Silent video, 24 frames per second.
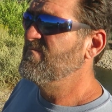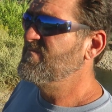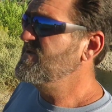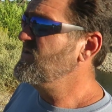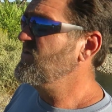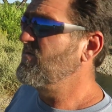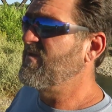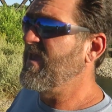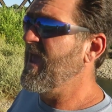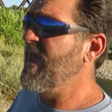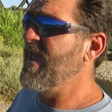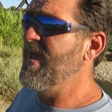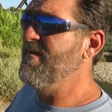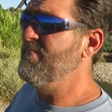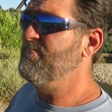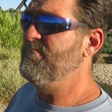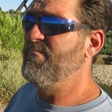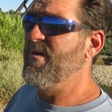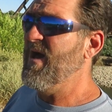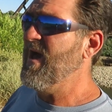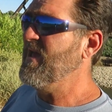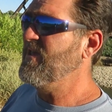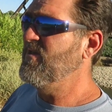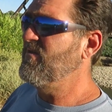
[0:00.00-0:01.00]
you can't
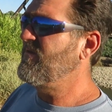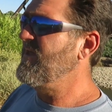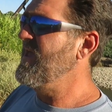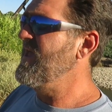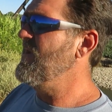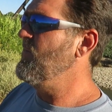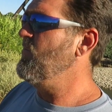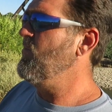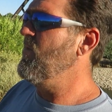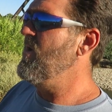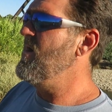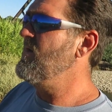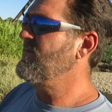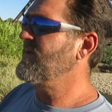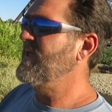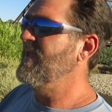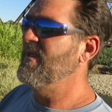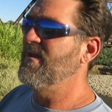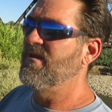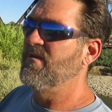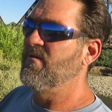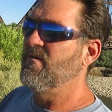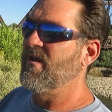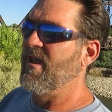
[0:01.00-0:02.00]
walk
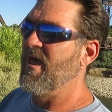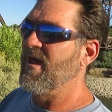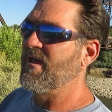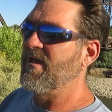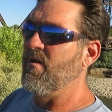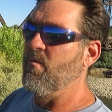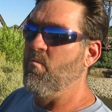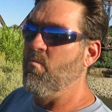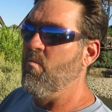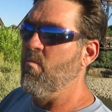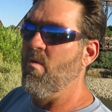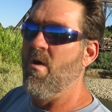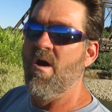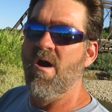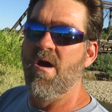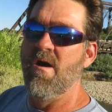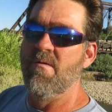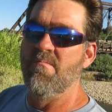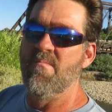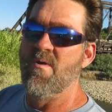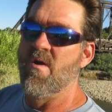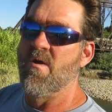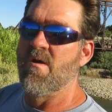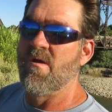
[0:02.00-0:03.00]
into like a
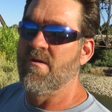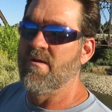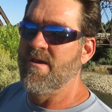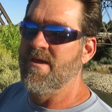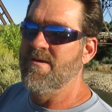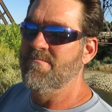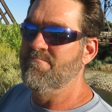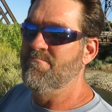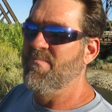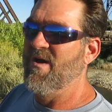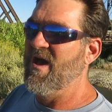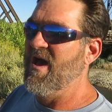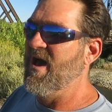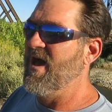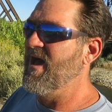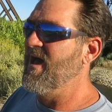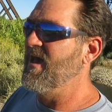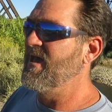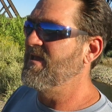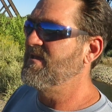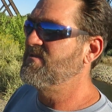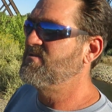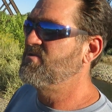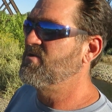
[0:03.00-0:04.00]
Walmart and
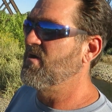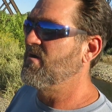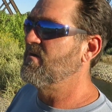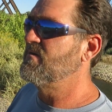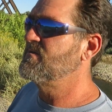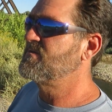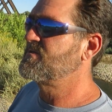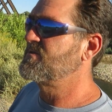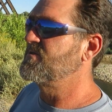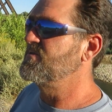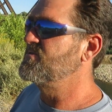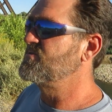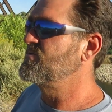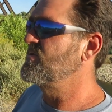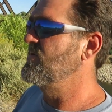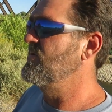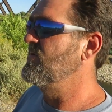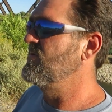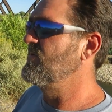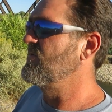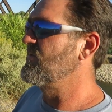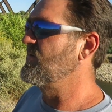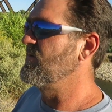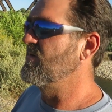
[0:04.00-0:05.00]
buy a charge
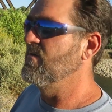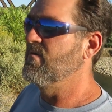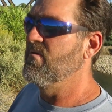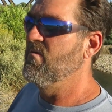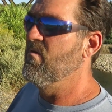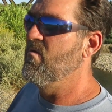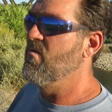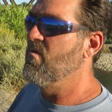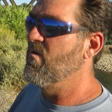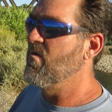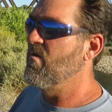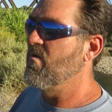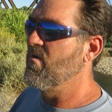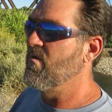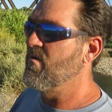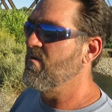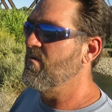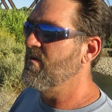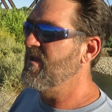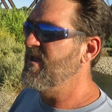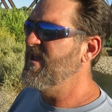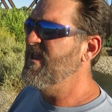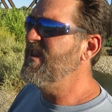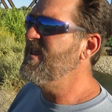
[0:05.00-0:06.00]
controller
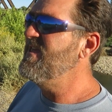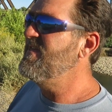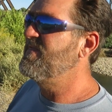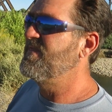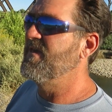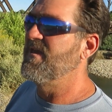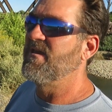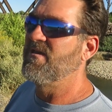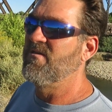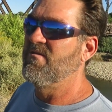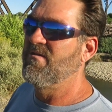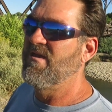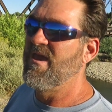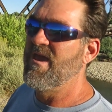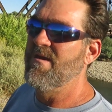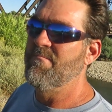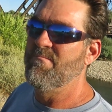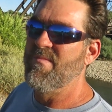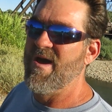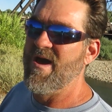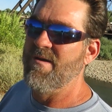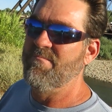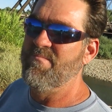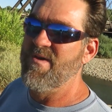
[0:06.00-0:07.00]
or anything. You
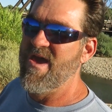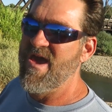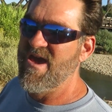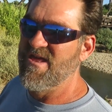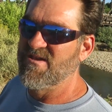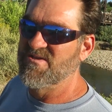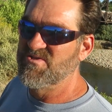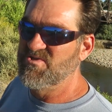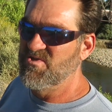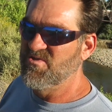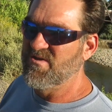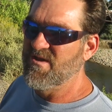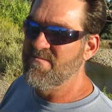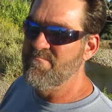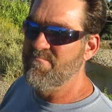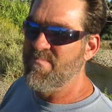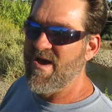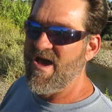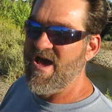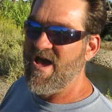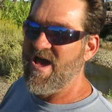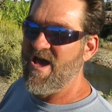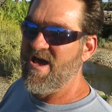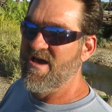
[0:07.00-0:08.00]
can't buy panels. You can
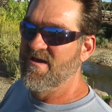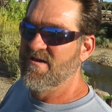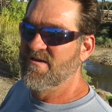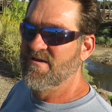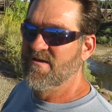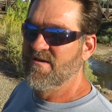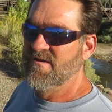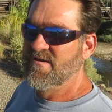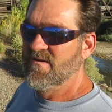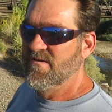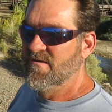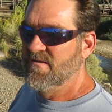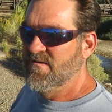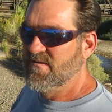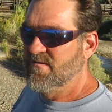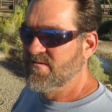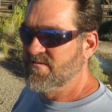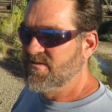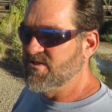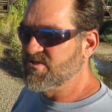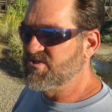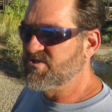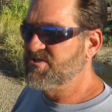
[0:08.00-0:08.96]
buy the